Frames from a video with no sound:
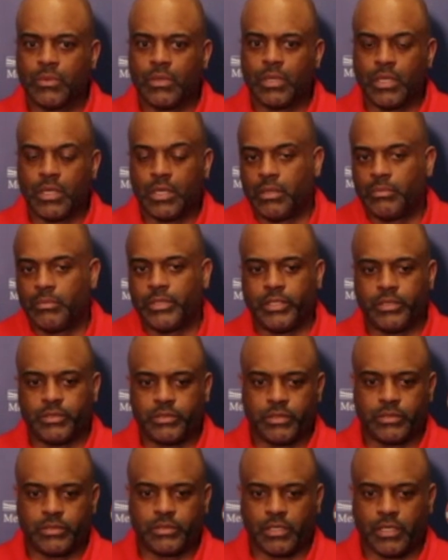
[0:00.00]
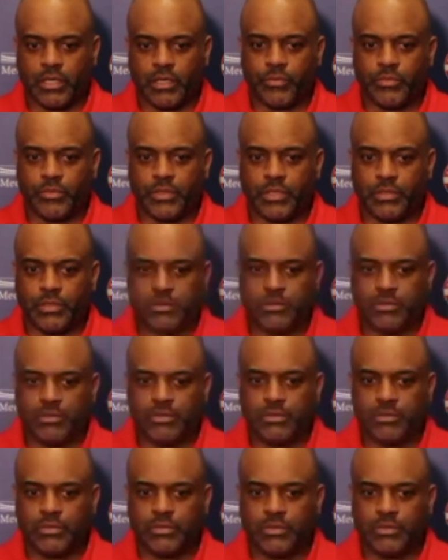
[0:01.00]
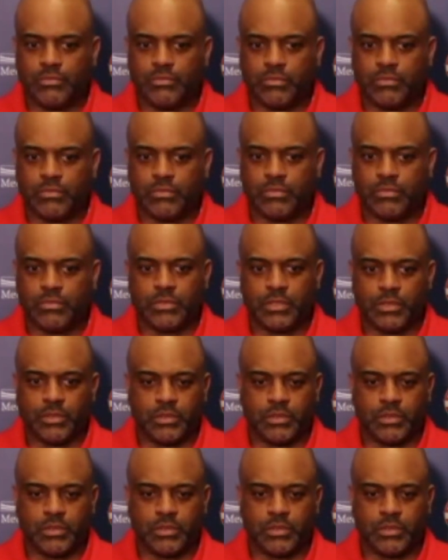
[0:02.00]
I mean, it's just tough. I mean, you know,